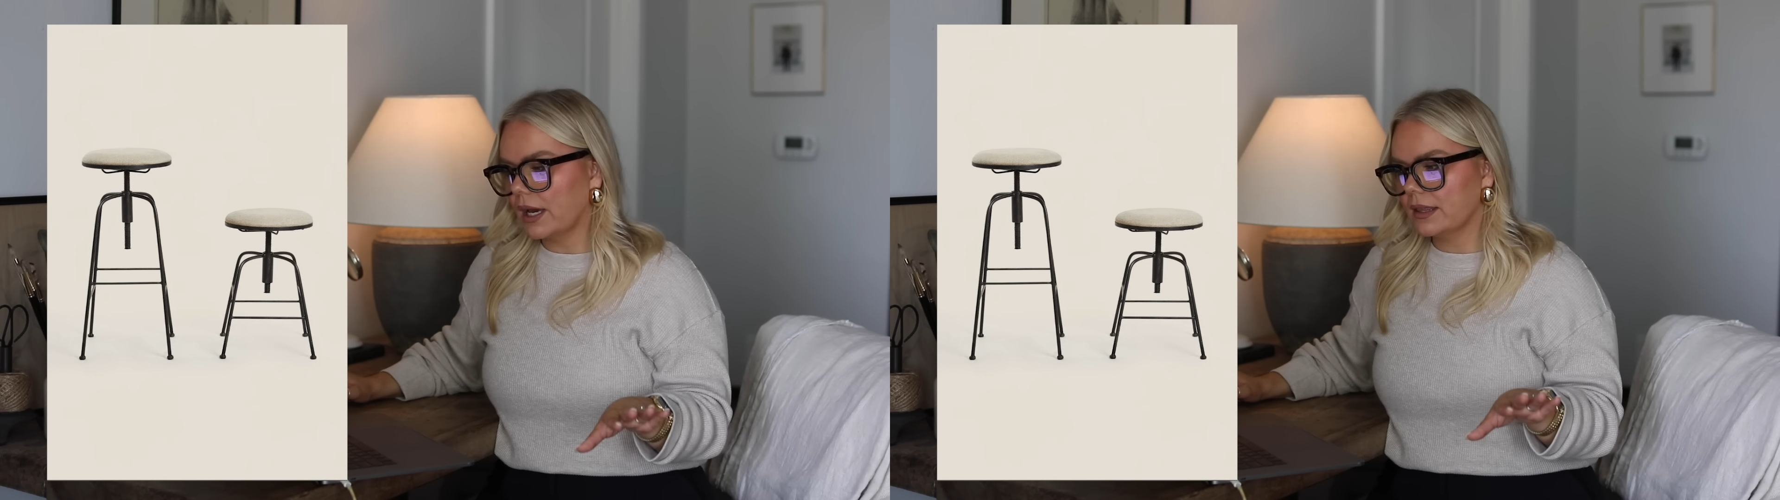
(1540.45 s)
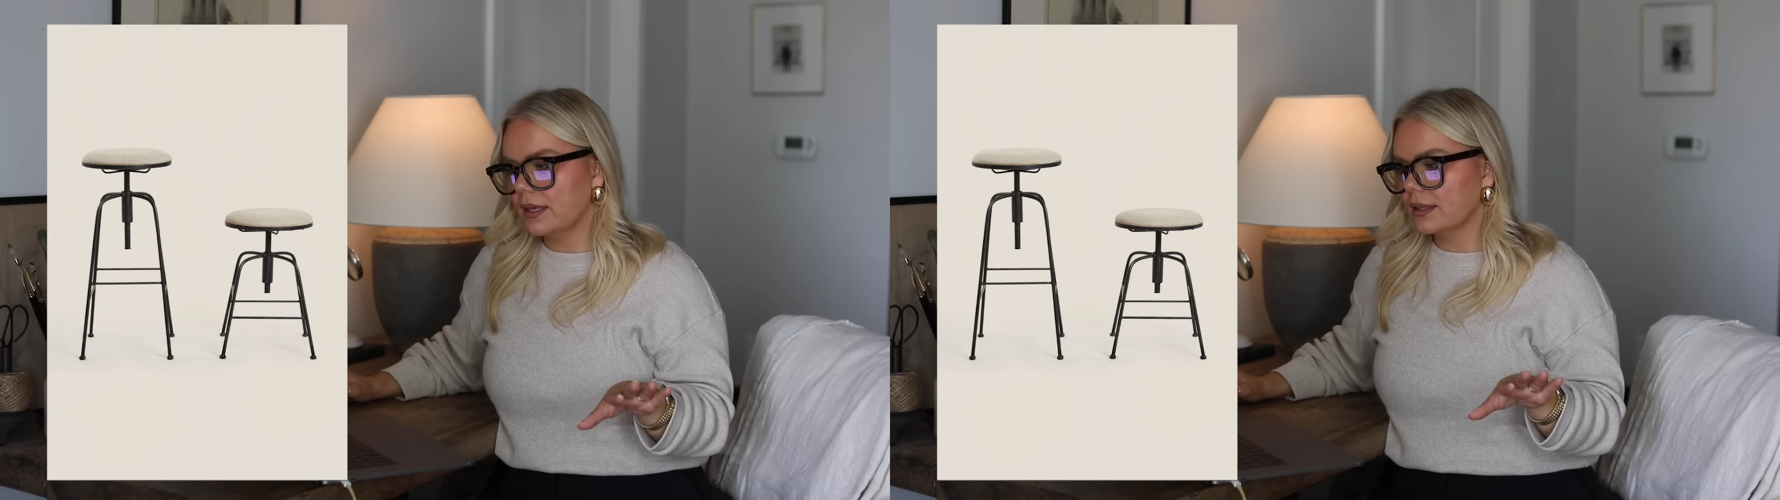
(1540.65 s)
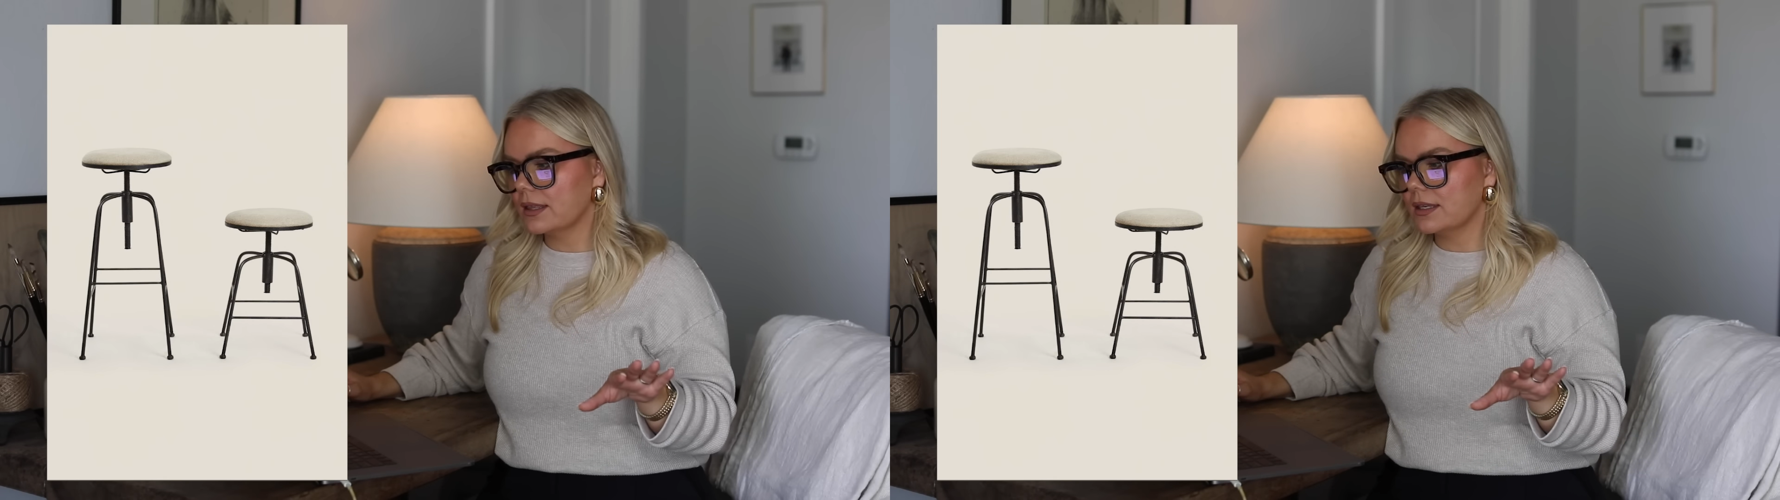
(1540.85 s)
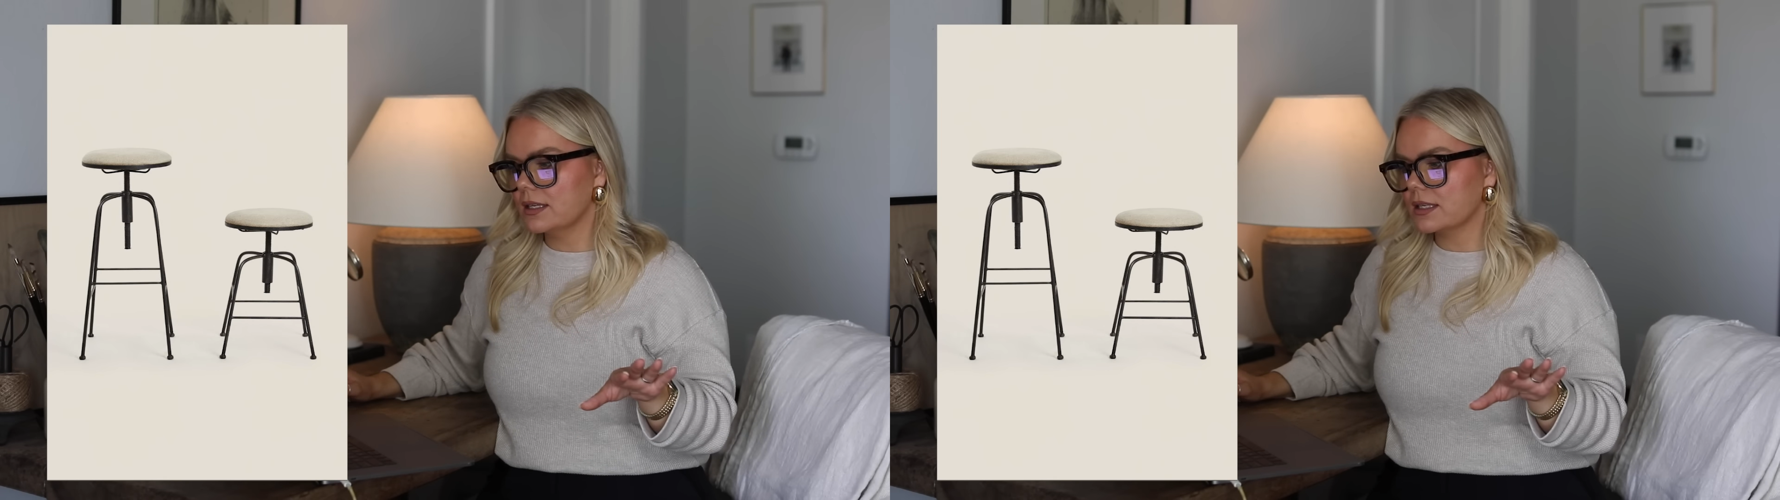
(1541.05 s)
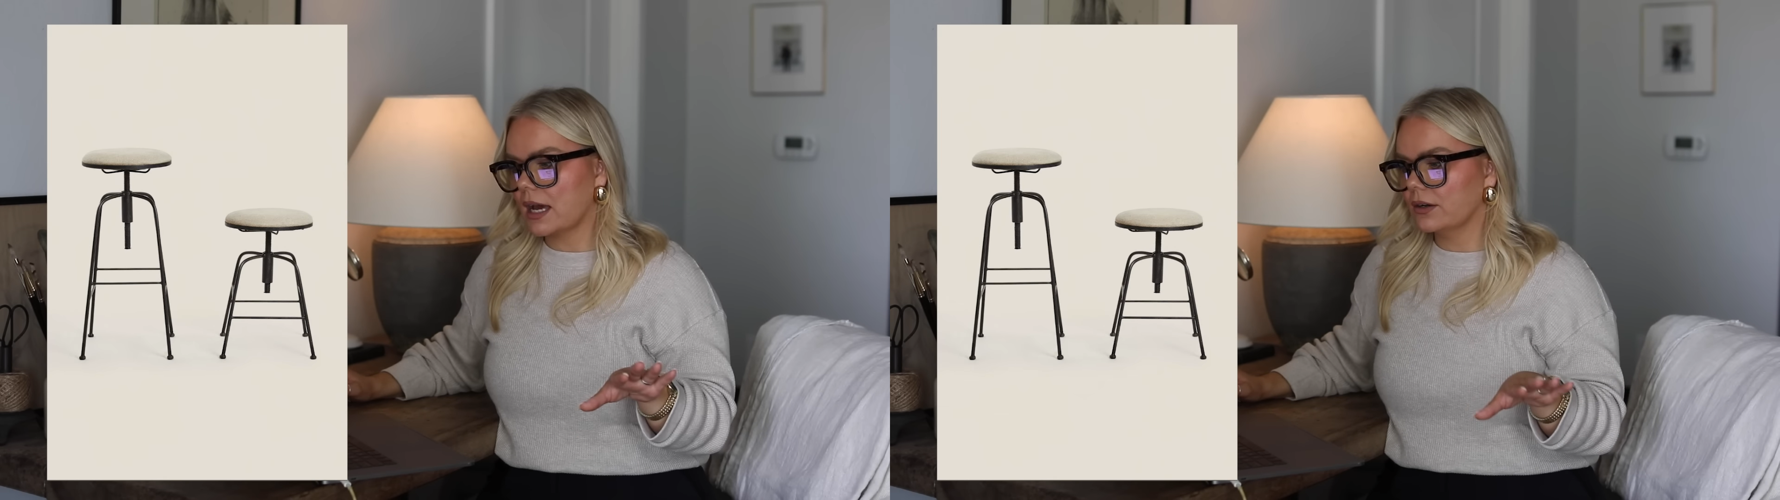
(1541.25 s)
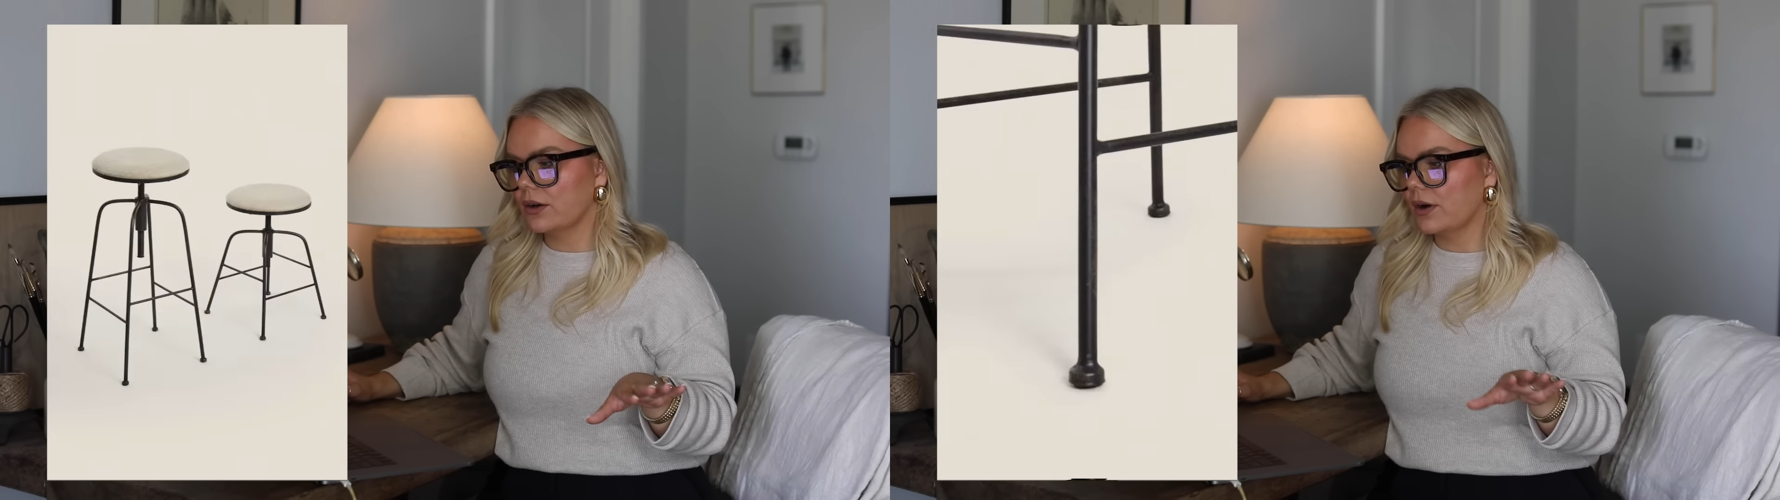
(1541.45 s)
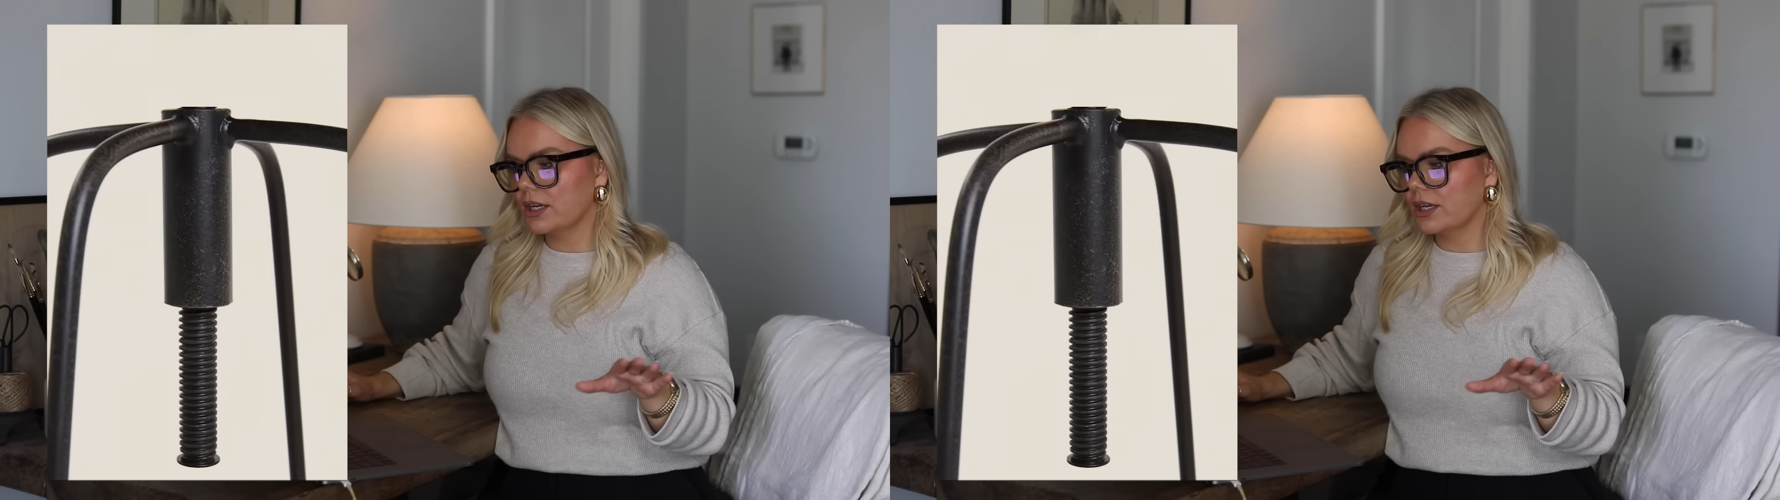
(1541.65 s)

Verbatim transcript: I think that these, I don't know,